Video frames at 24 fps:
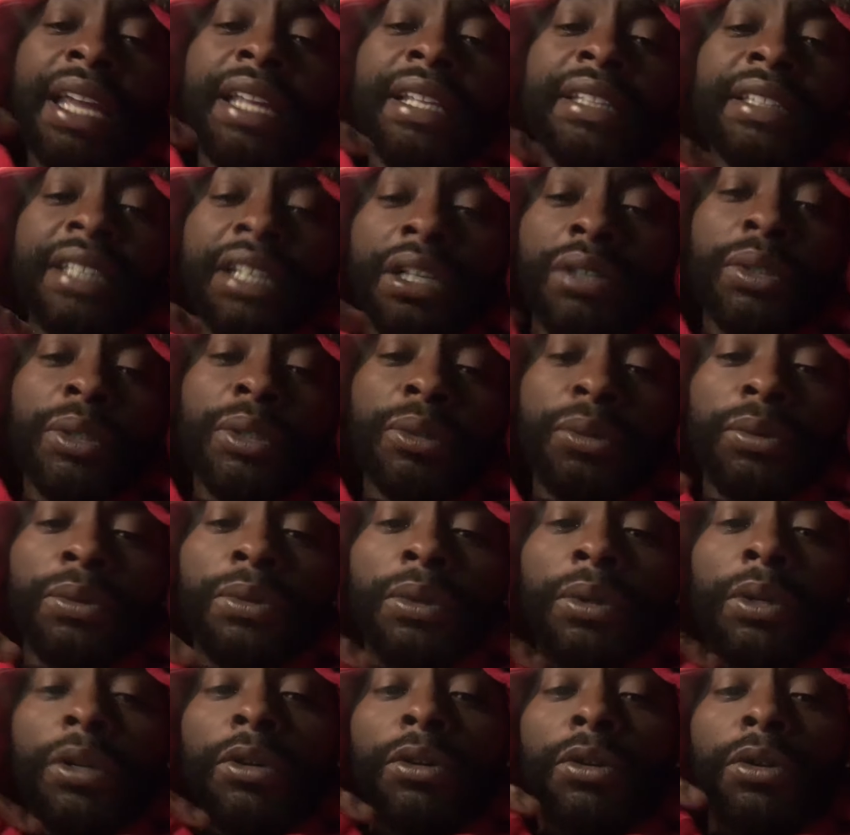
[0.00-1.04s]
deal
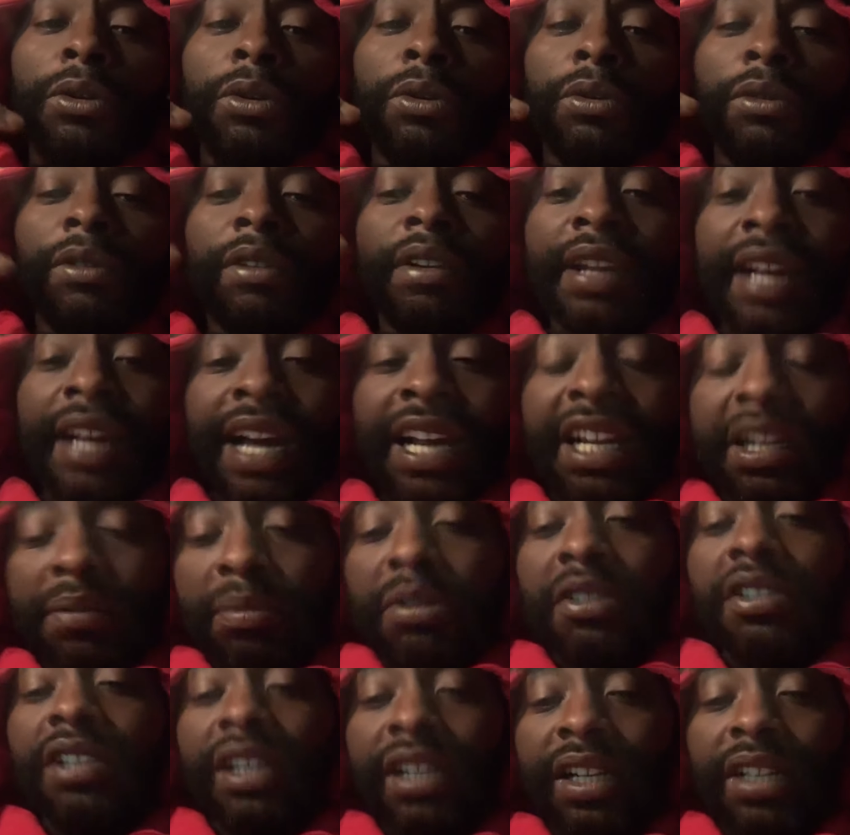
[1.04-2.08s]
with
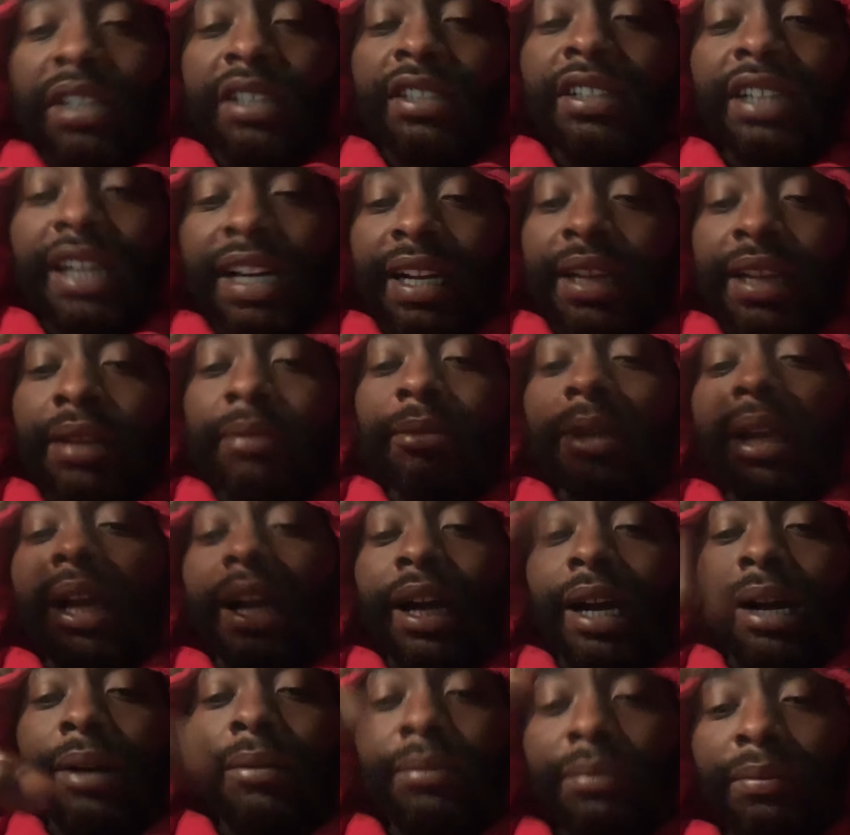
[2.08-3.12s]
90% of the time,
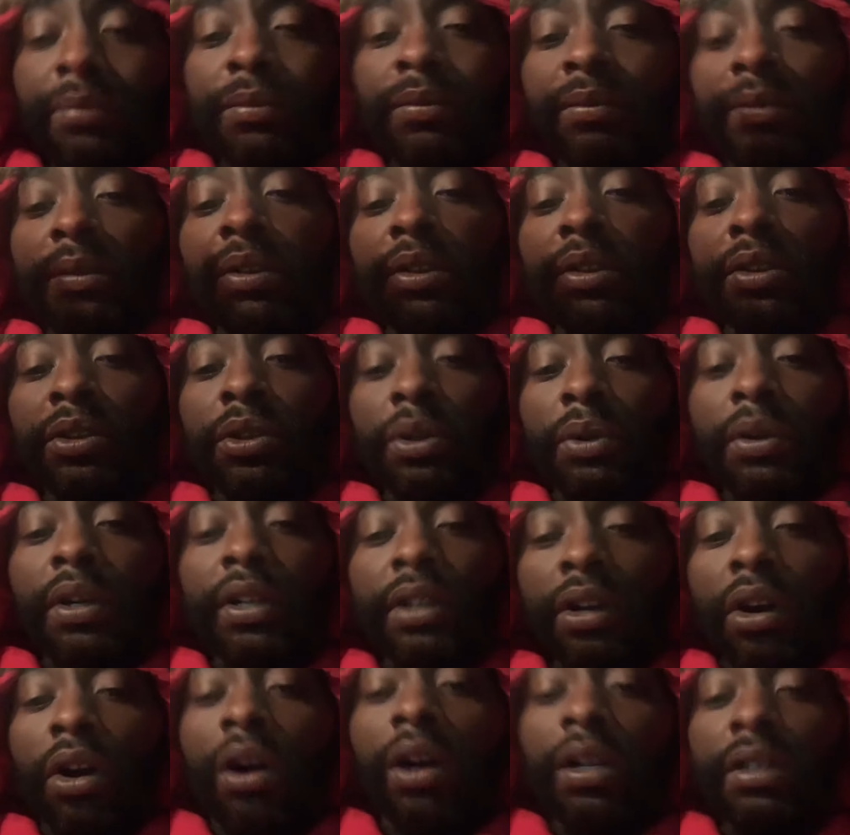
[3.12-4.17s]
I'm doing
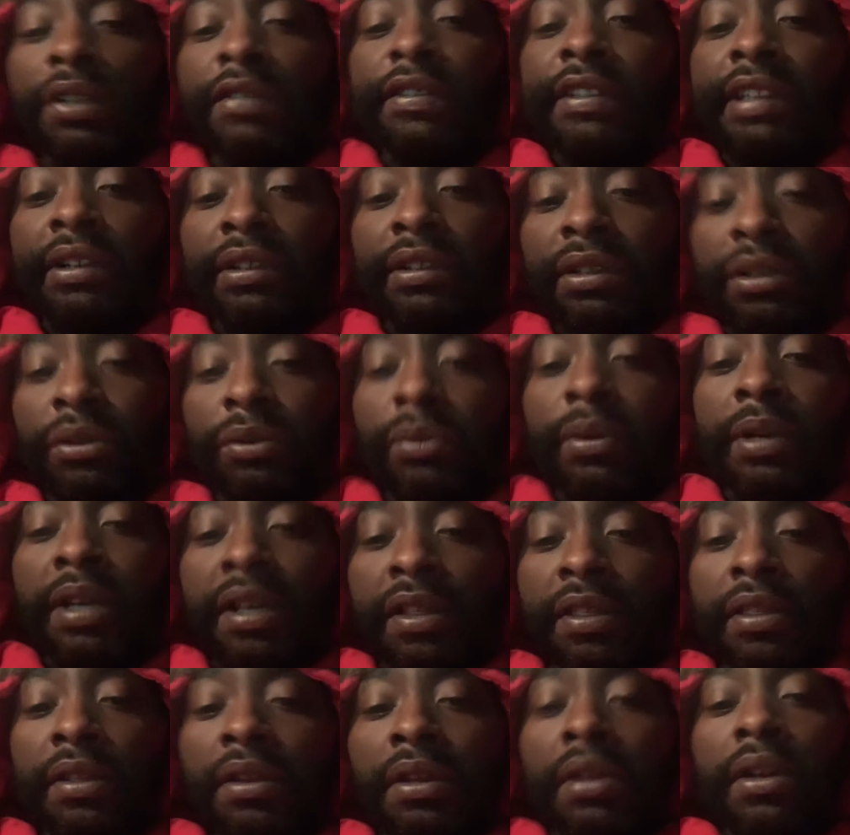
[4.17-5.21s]
all the dealing
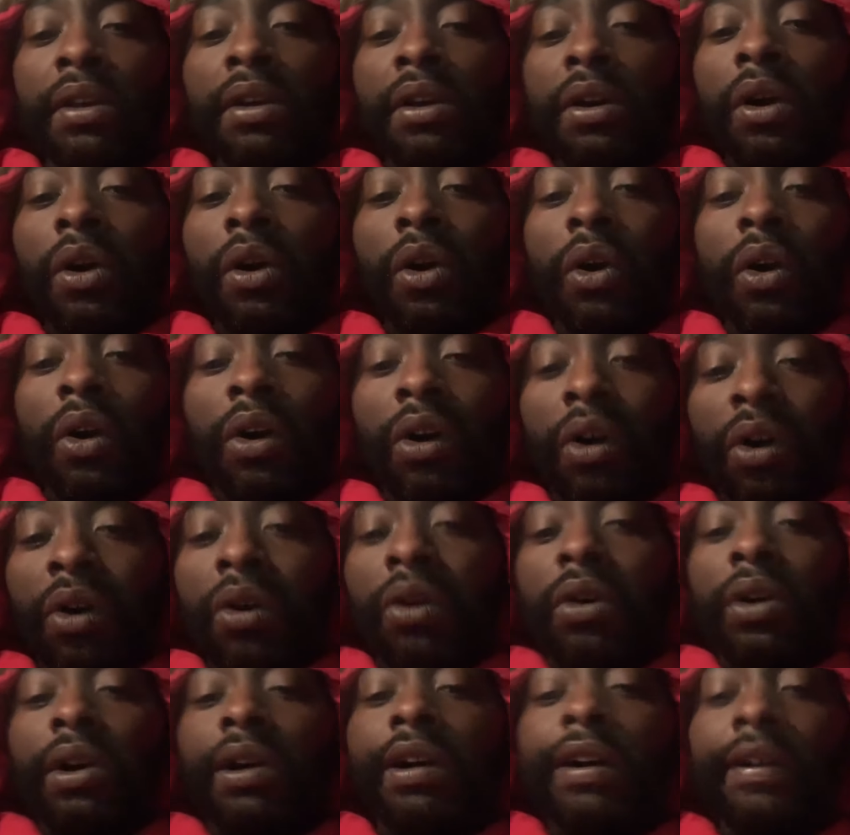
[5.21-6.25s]
with
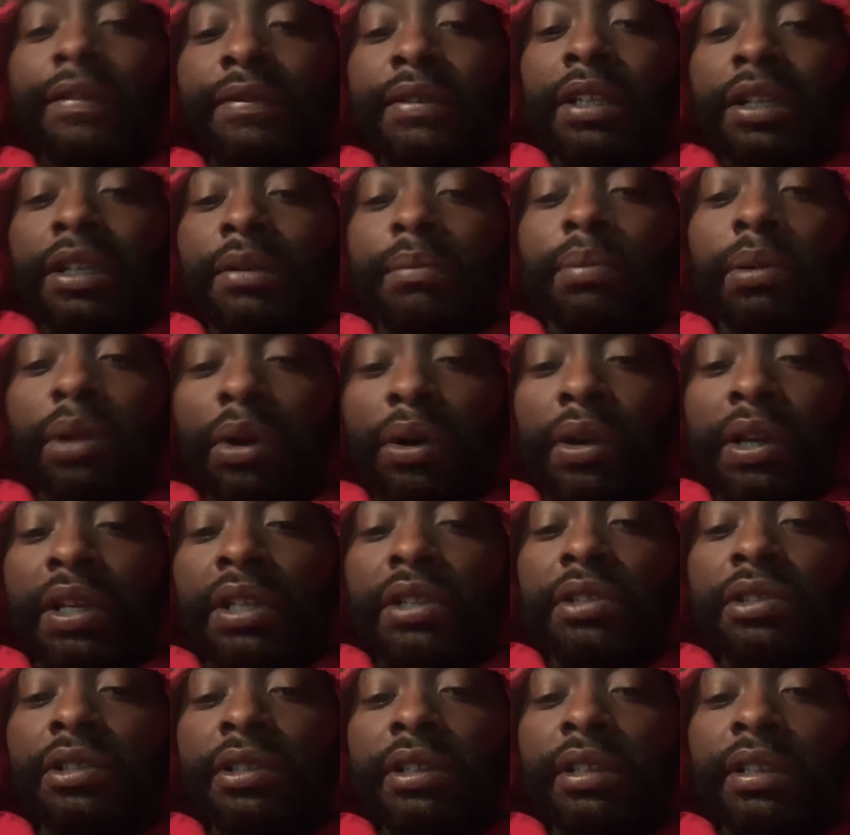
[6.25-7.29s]
all of the
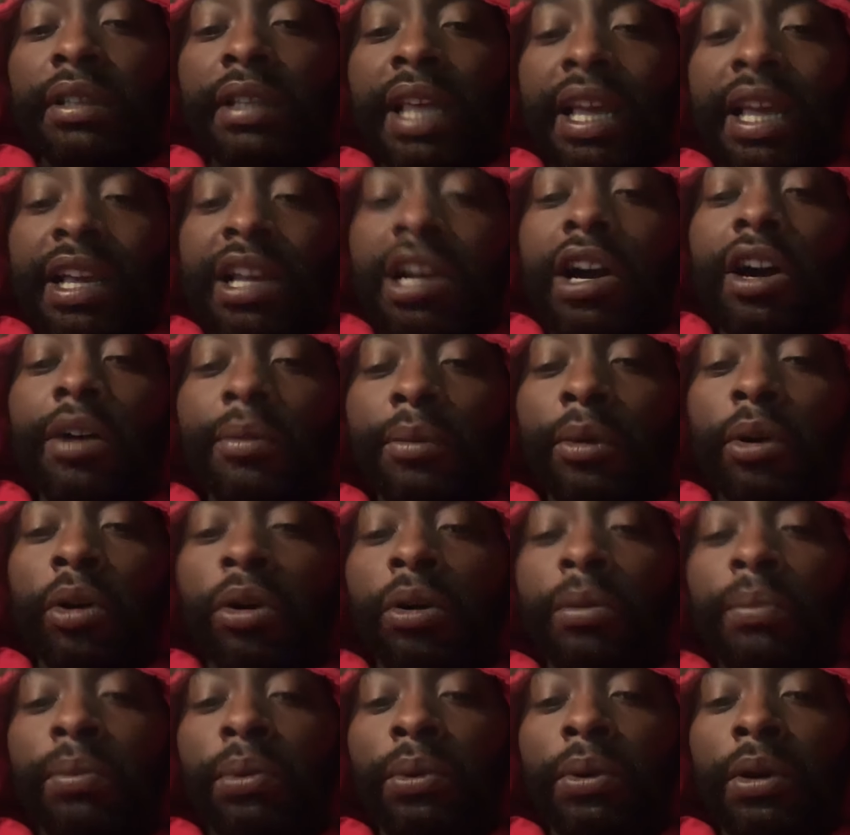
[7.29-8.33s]
employees that come
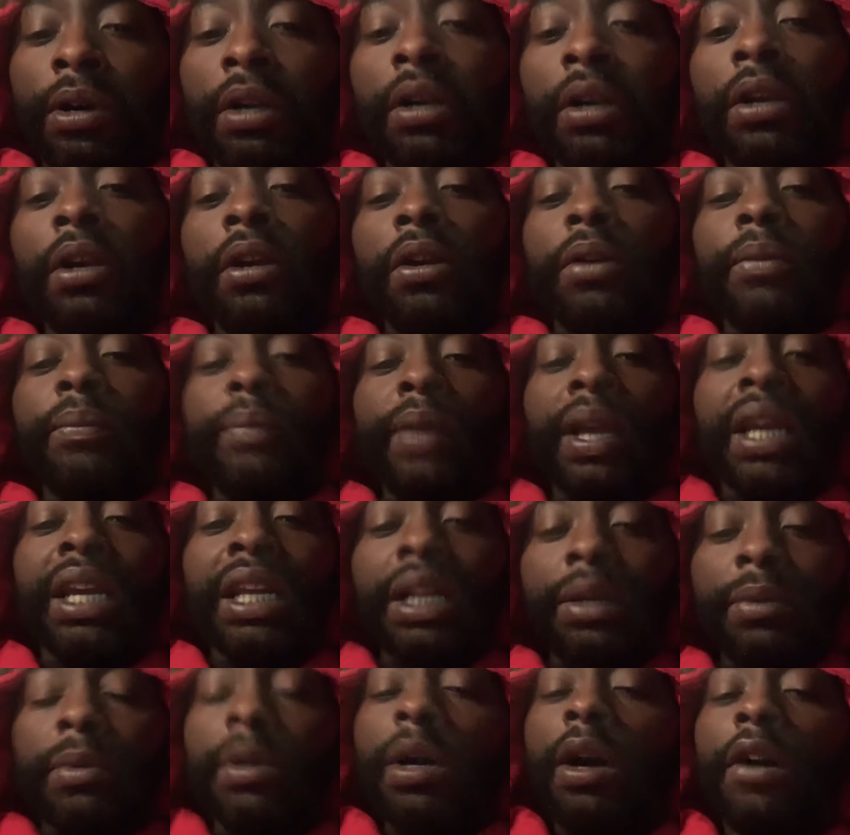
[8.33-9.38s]
on board, making
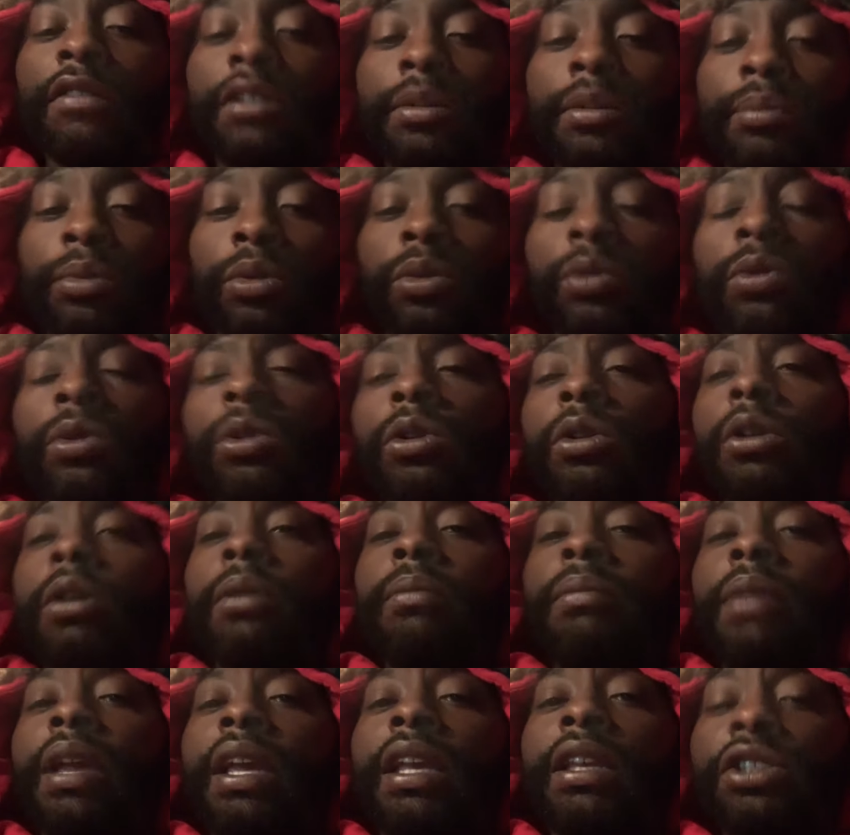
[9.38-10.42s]
them comfortable,
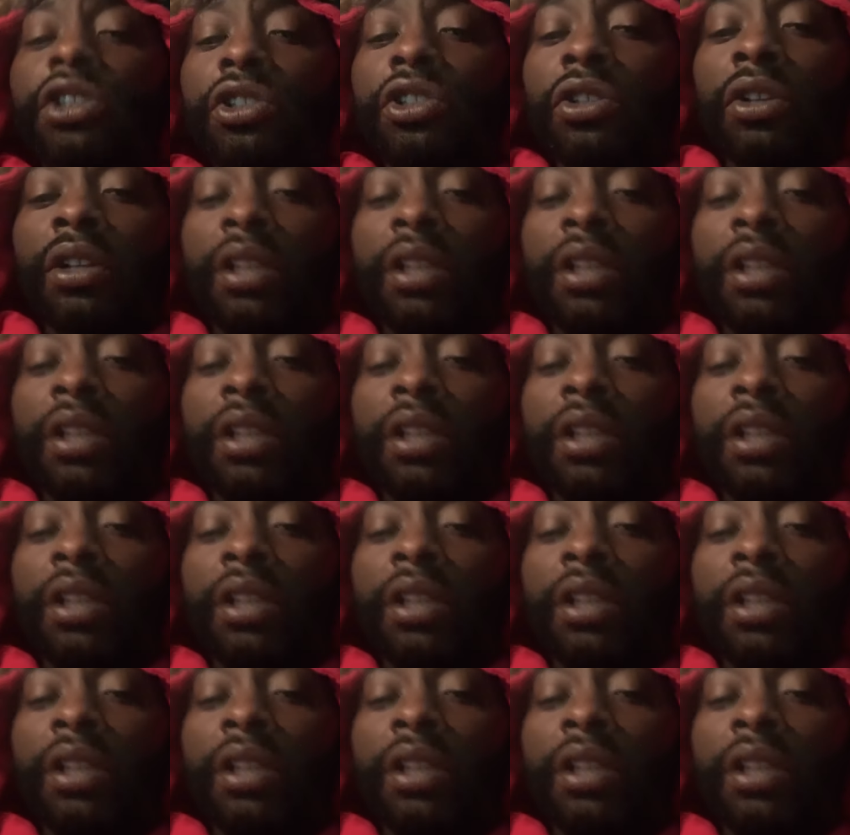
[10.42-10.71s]
making sure